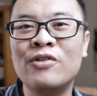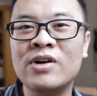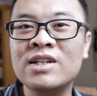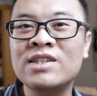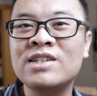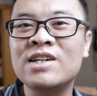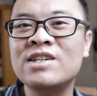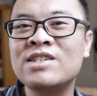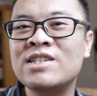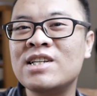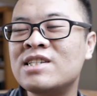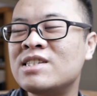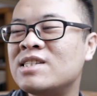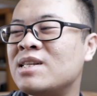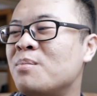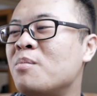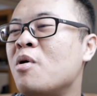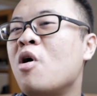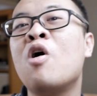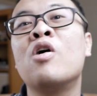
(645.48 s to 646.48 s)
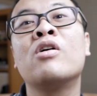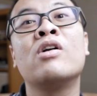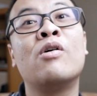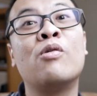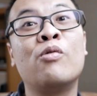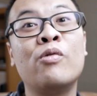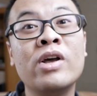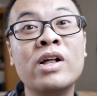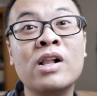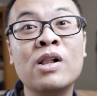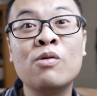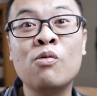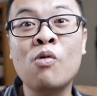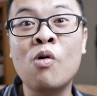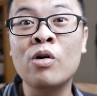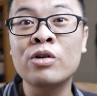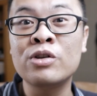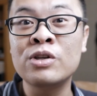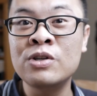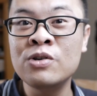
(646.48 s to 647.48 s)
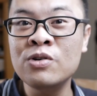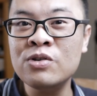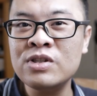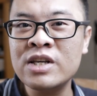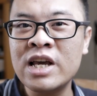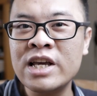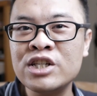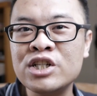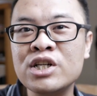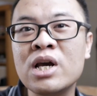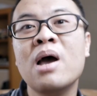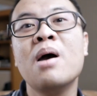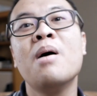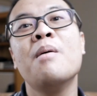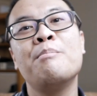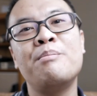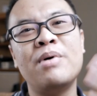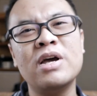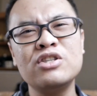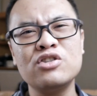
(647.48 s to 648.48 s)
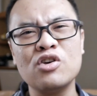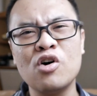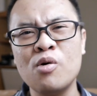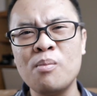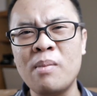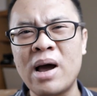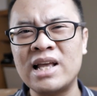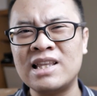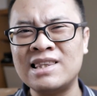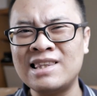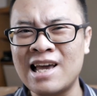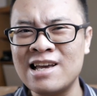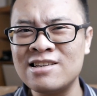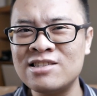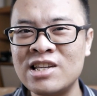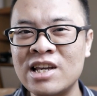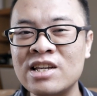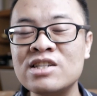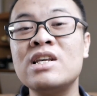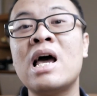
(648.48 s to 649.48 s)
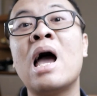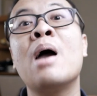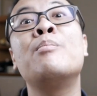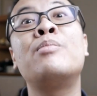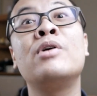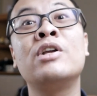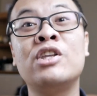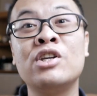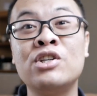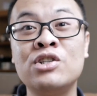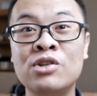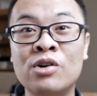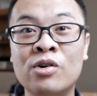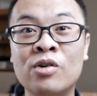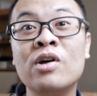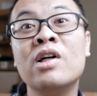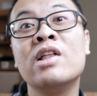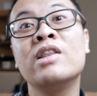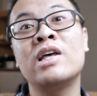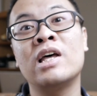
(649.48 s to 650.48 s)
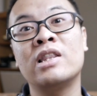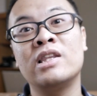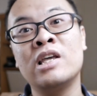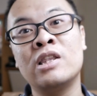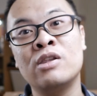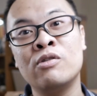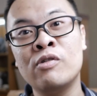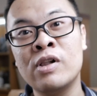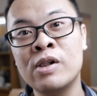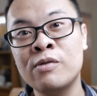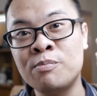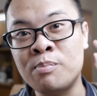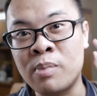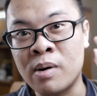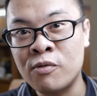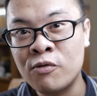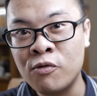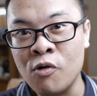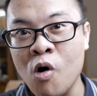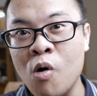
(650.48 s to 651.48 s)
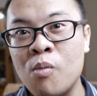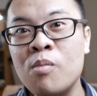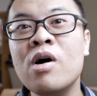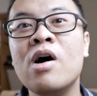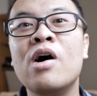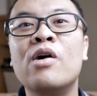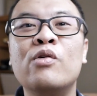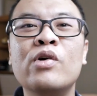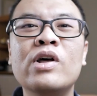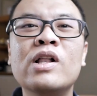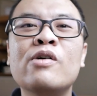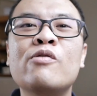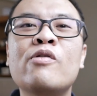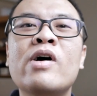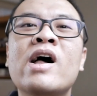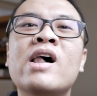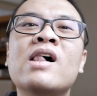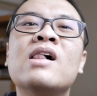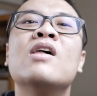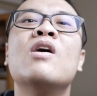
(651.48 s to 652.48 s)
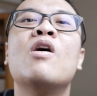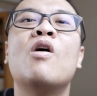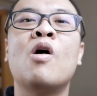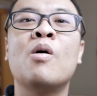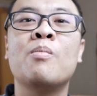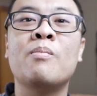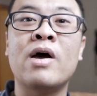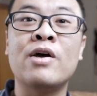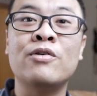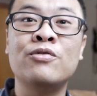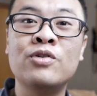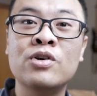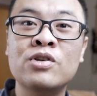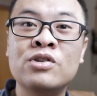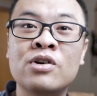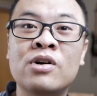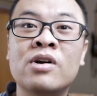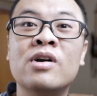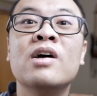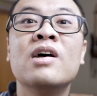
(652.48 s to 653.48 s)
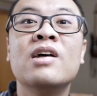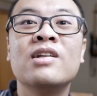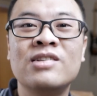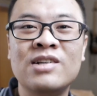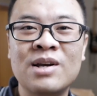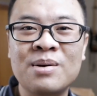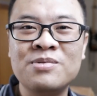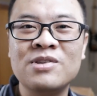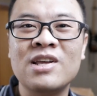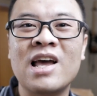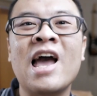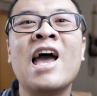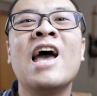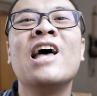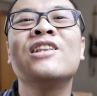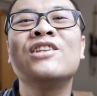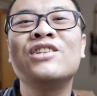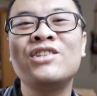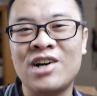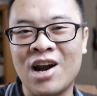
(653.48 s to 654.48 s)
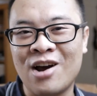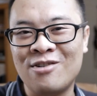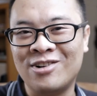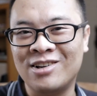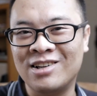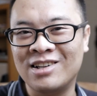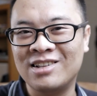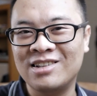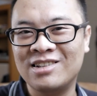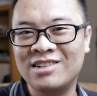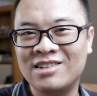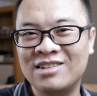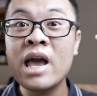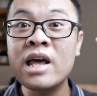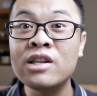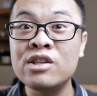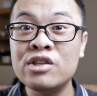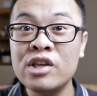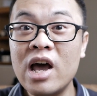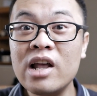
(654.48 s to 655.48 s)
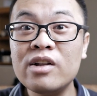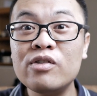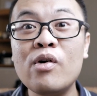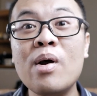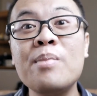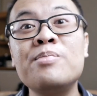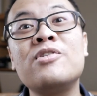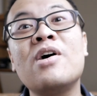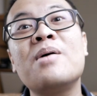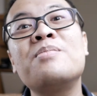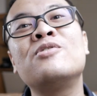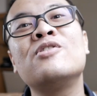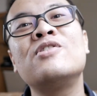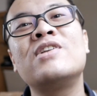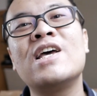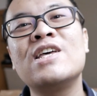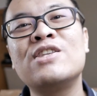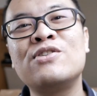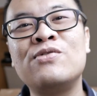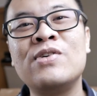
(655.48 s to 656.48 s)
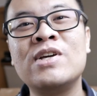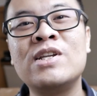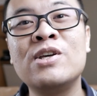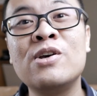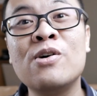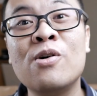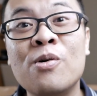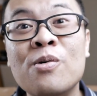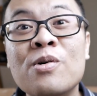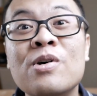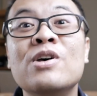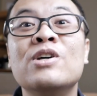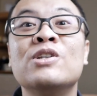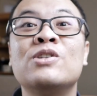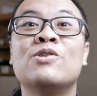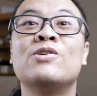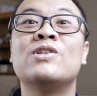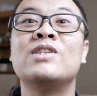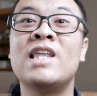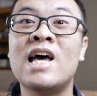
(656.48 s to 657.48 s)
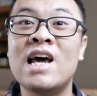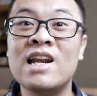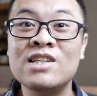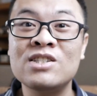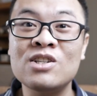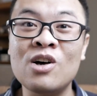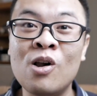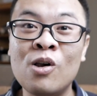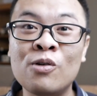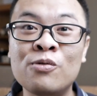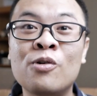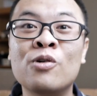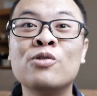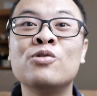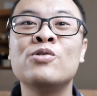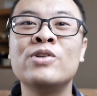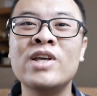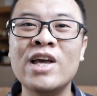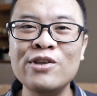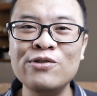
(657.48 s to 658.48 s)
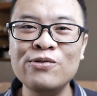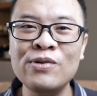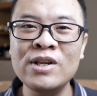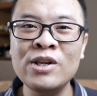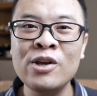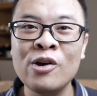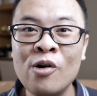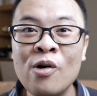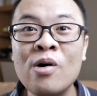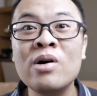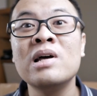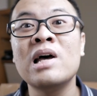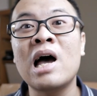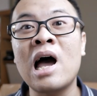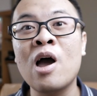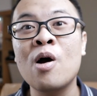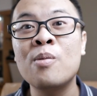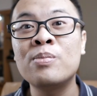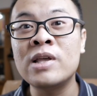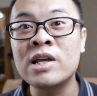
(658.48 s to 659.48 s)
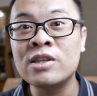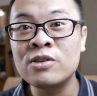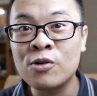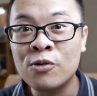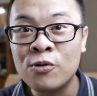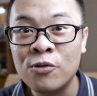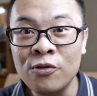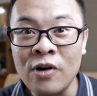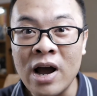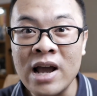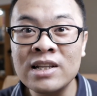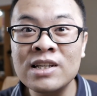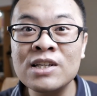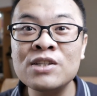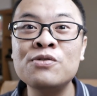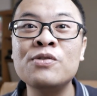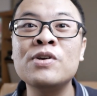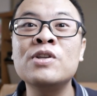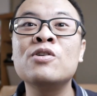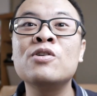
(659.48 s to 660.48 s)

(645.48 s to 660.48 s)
filter system on a real world usage, based on my testings, I'm pretty sure that it will perform really well on my future trips and travel. And that wraps up today's video. So that is all for today's video. I hope that you find this